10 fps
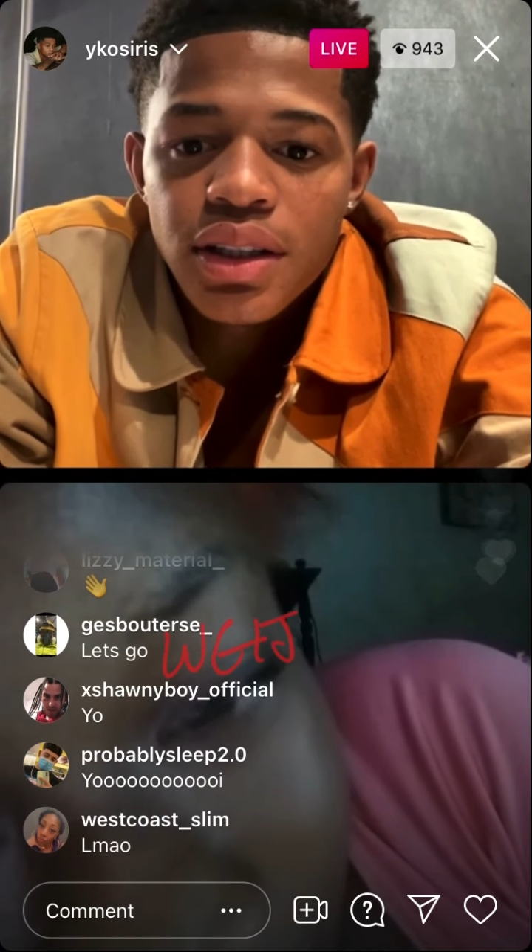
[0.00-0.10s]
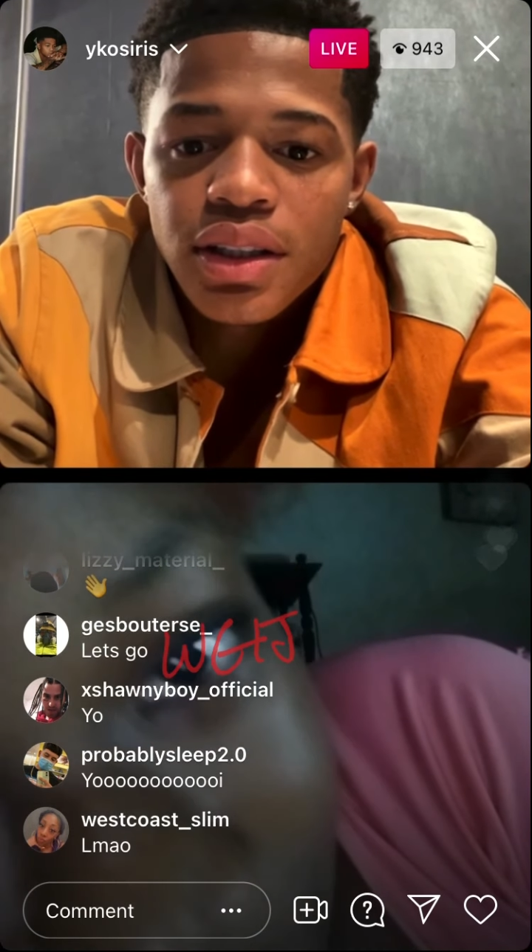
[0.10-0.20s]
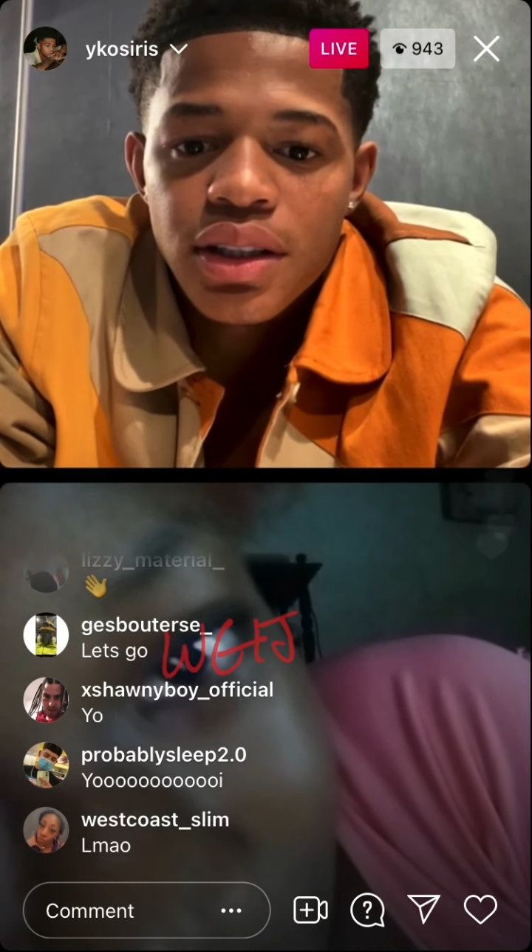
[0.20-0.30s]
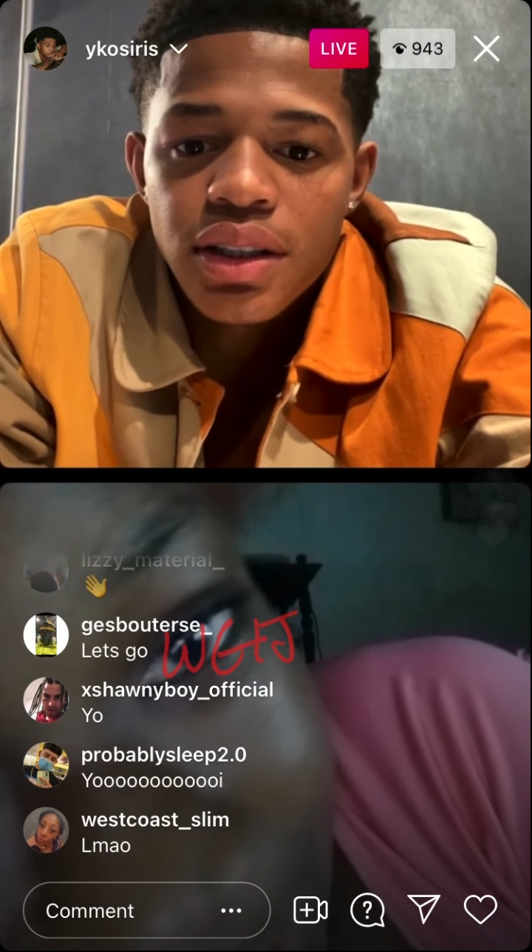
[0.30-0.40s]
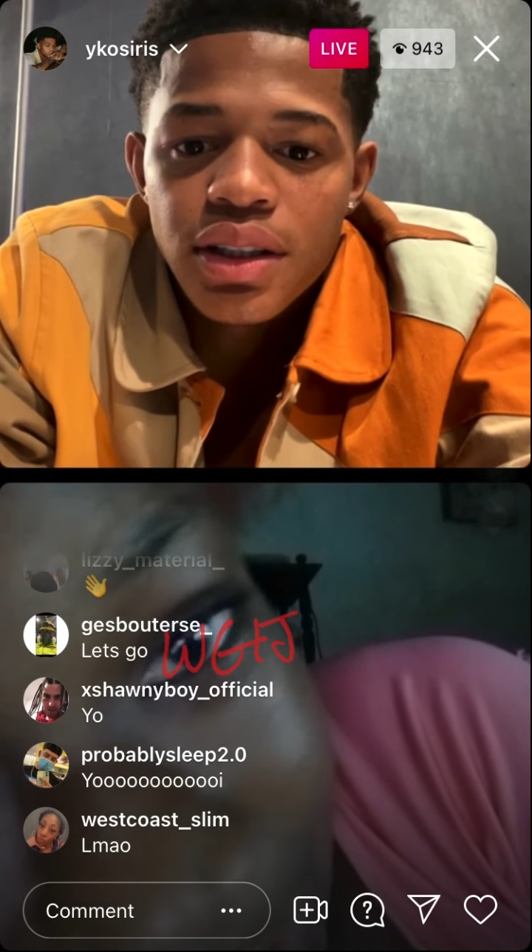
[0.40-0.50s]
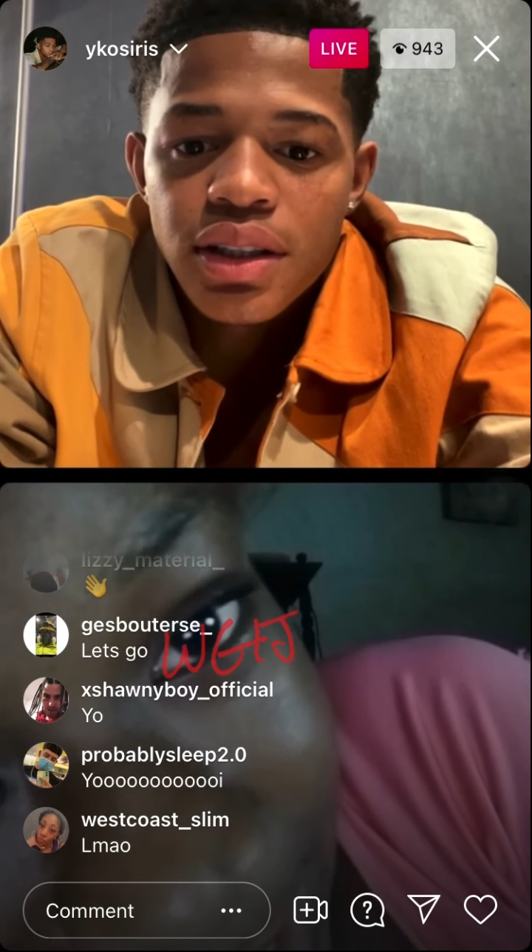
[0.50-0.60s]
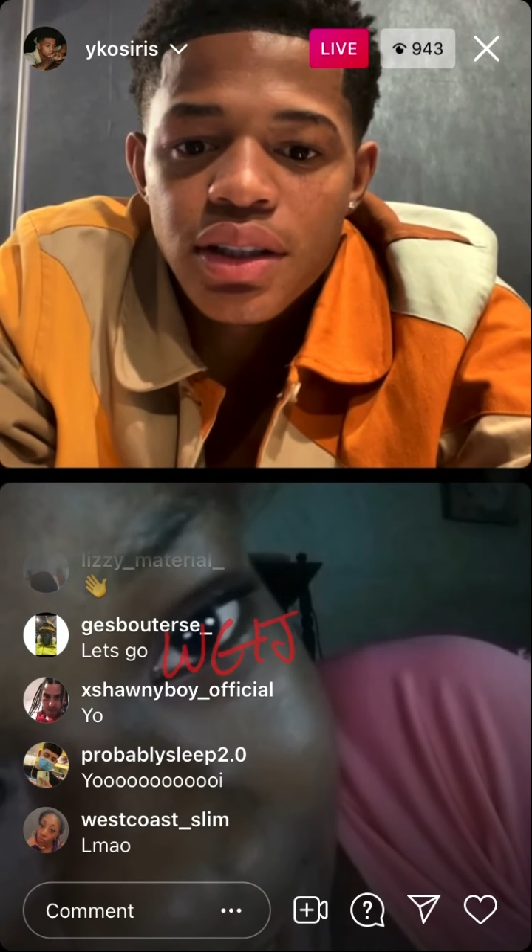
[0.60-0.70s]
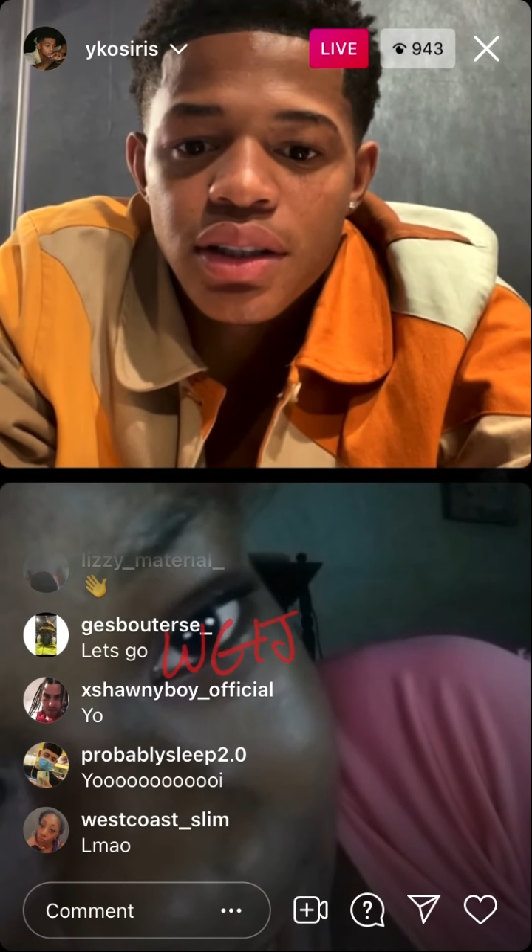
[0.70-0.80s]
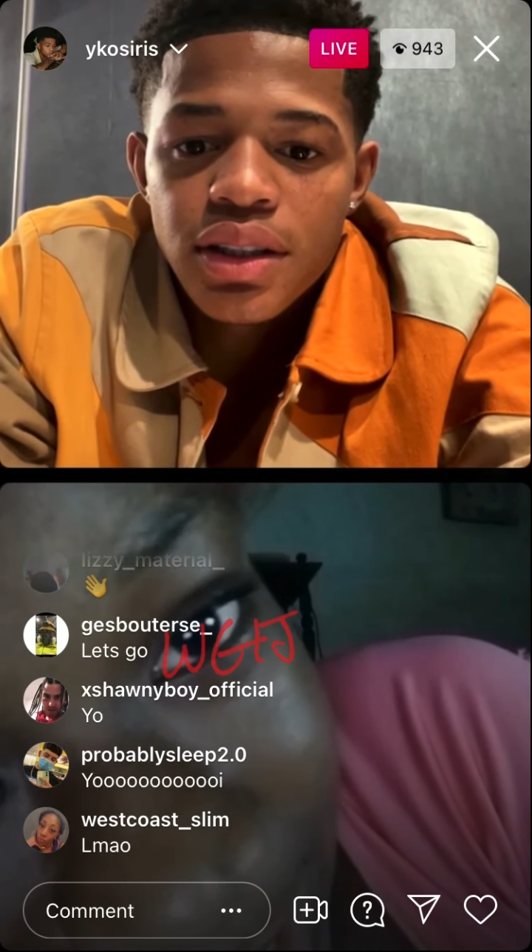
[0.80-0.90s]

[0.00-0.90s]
Good night.